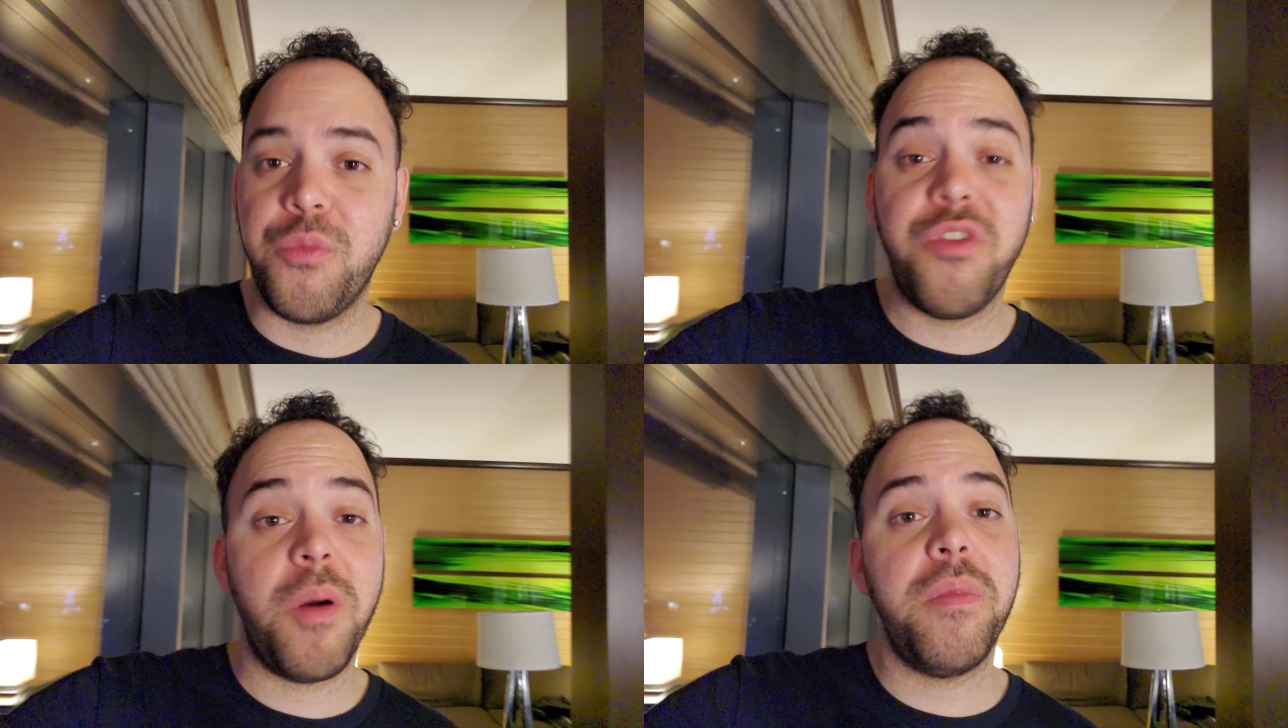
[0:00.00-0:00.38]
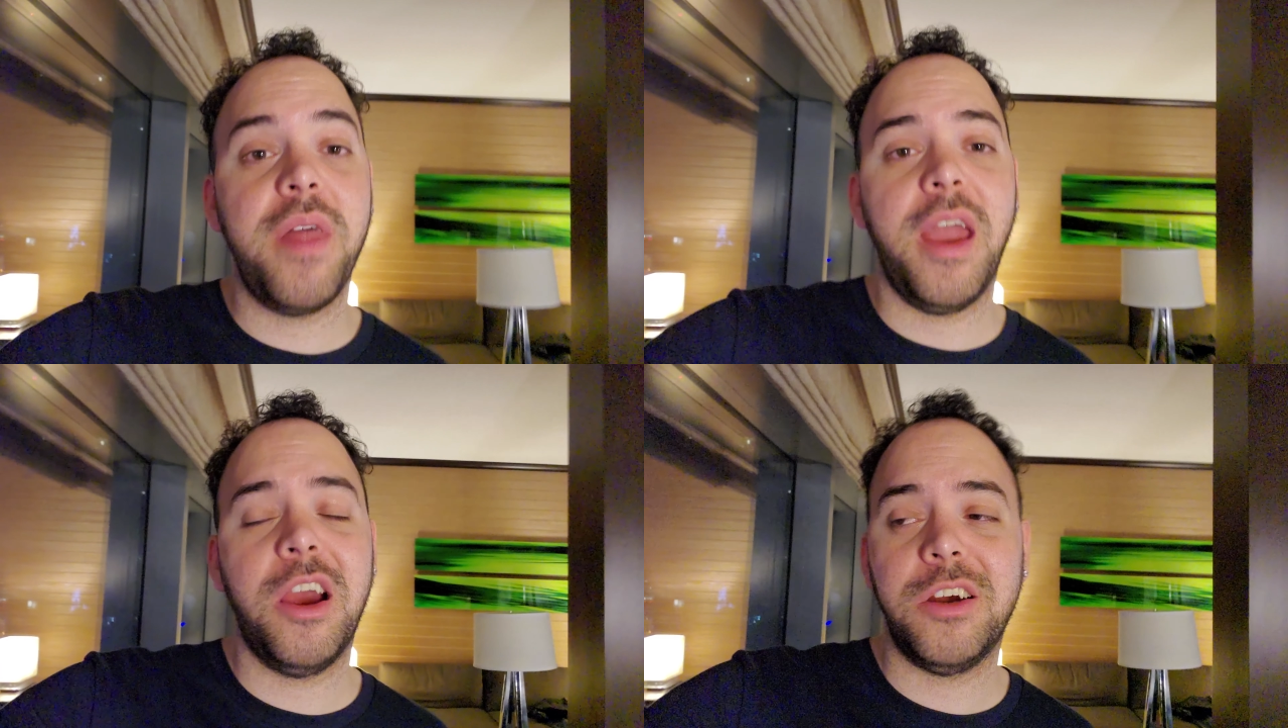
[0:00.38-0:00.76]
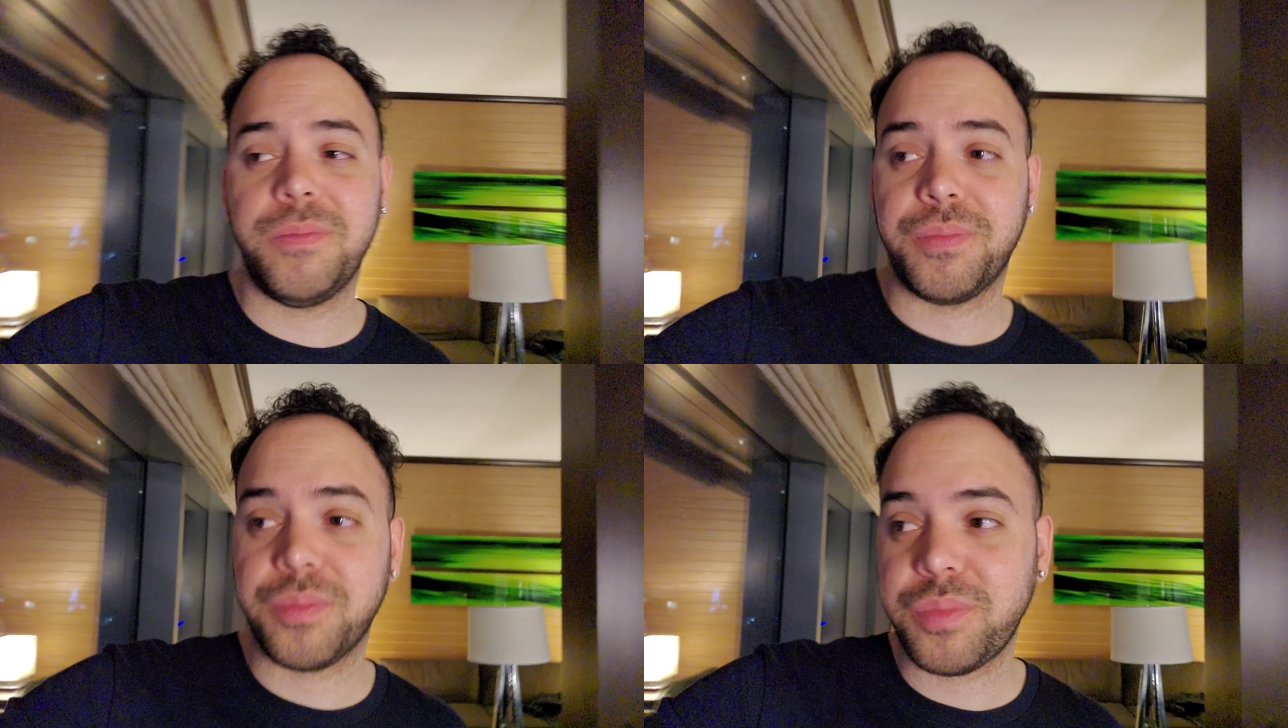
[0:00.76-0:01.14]
From
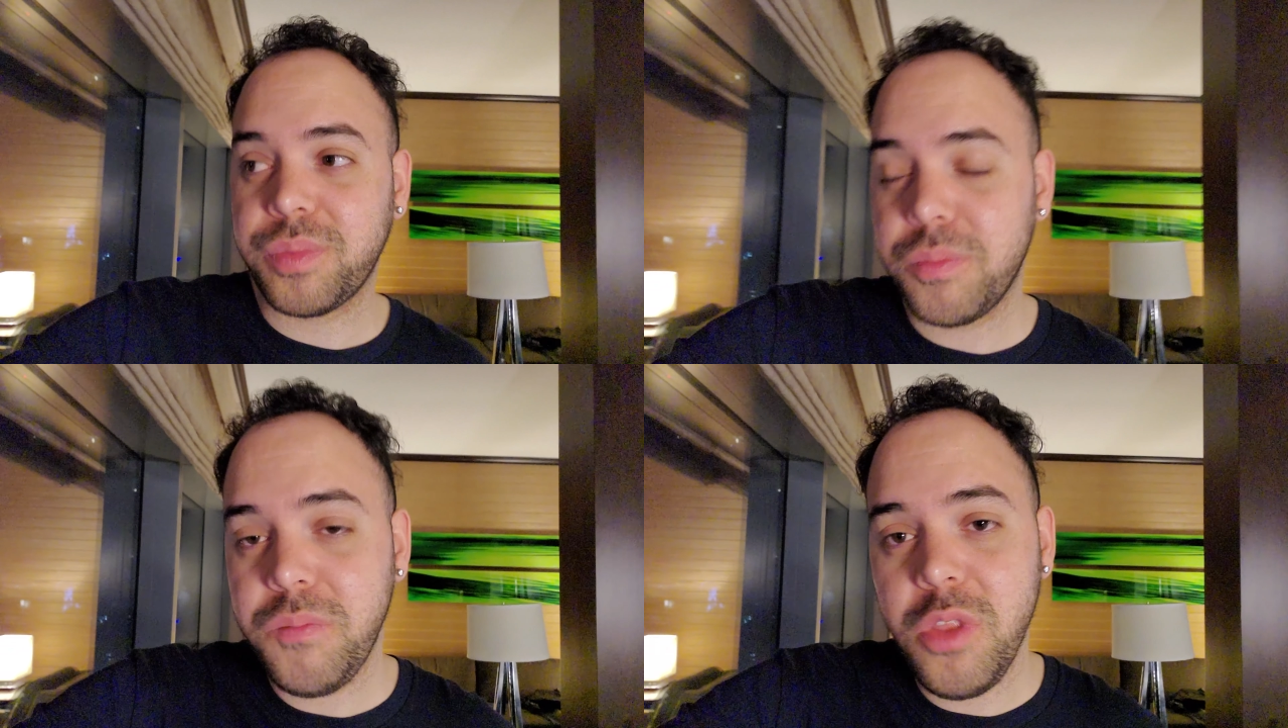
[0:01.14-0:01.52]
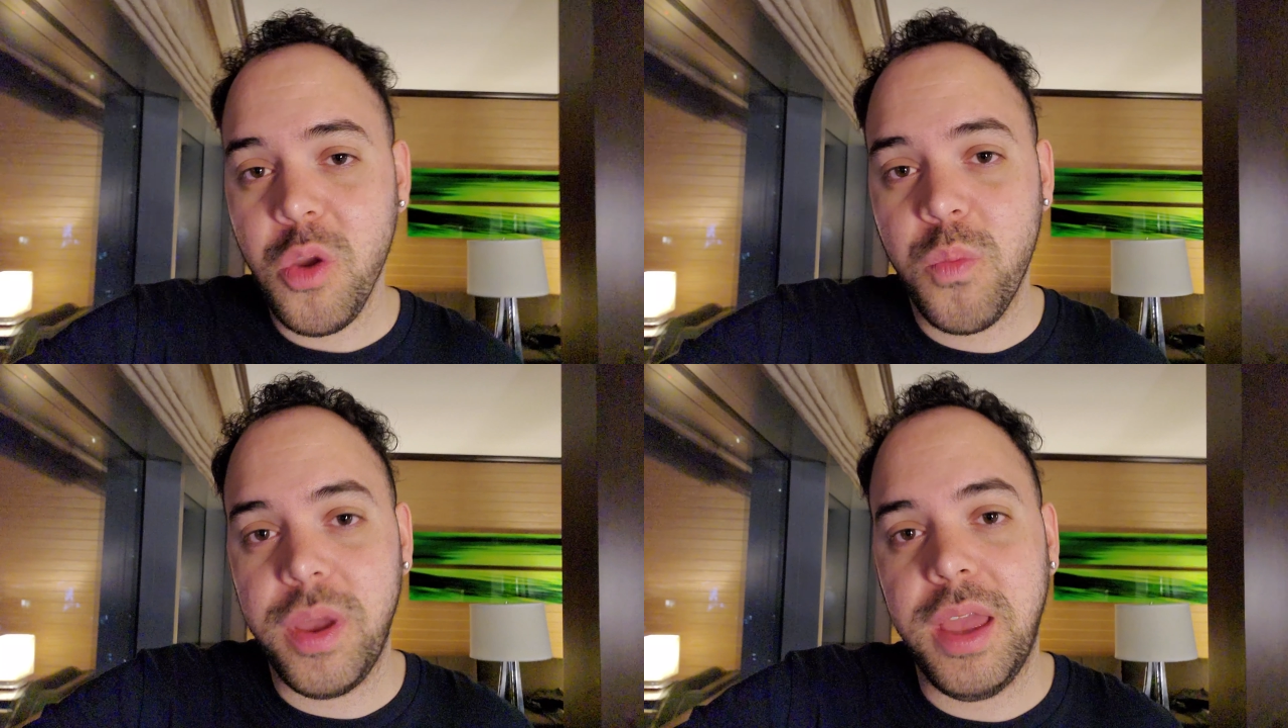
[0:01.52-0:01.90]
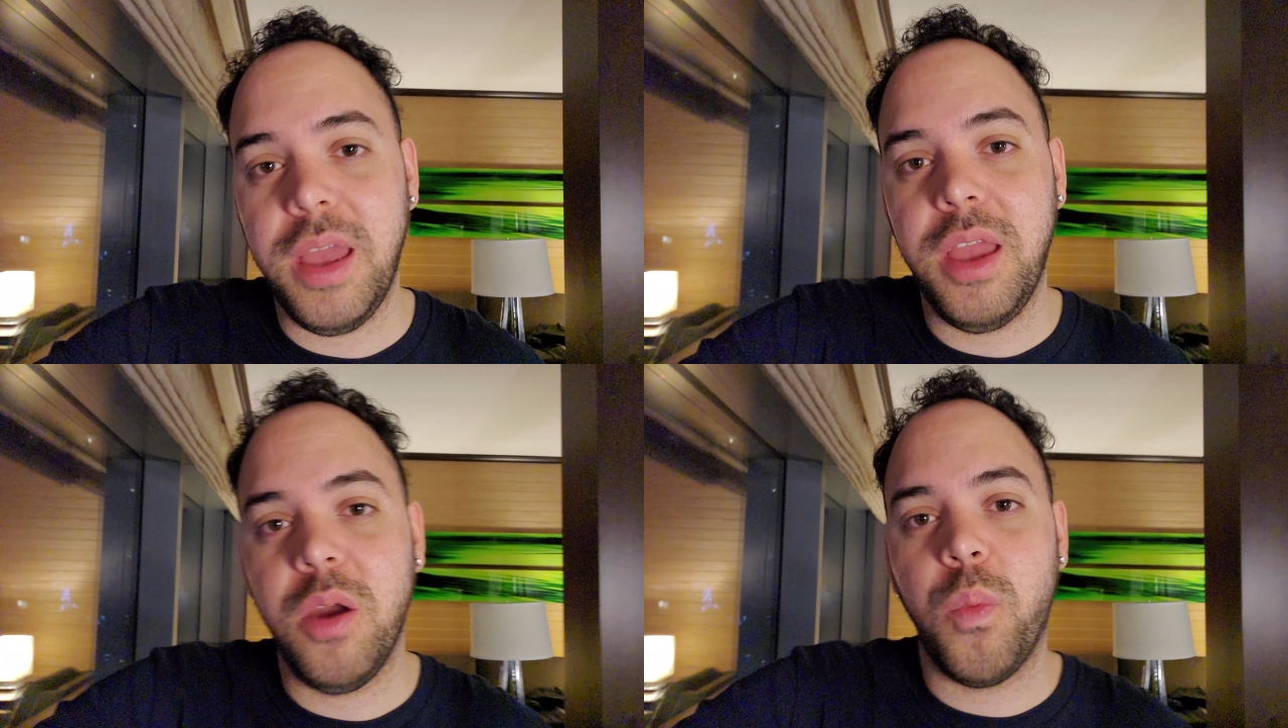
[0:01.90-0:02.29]
there,
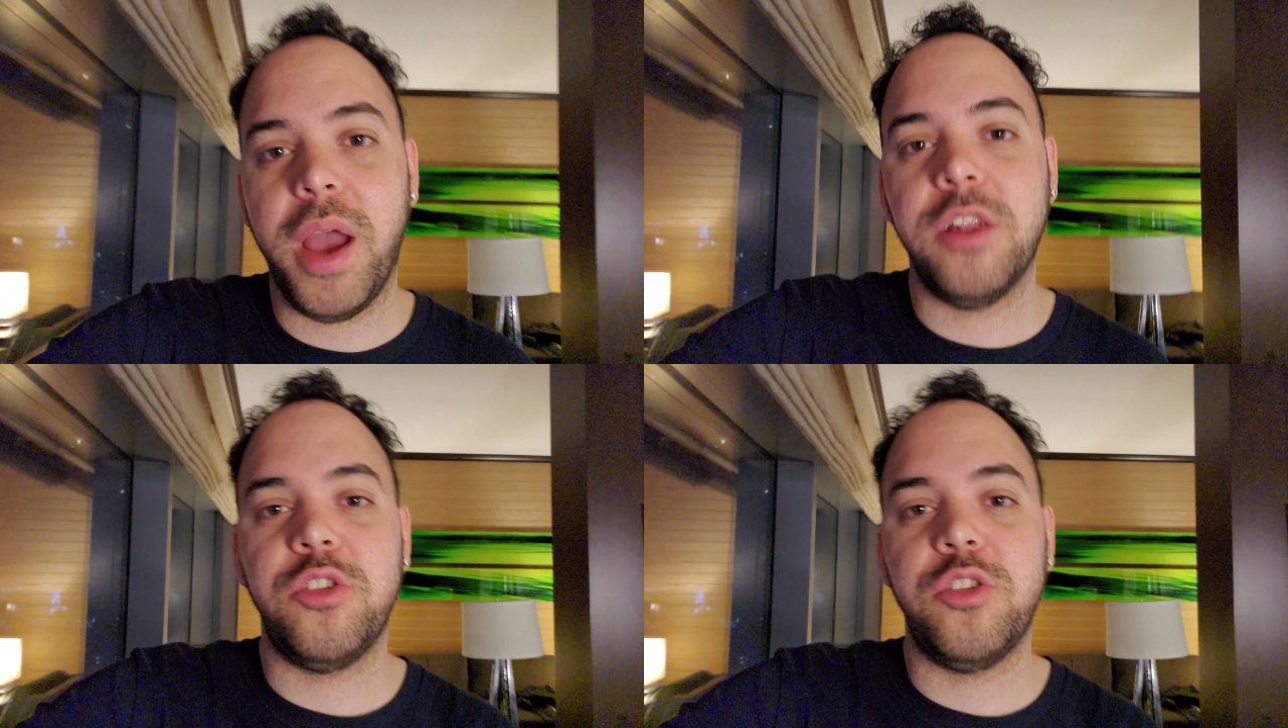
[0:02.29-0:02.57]
we went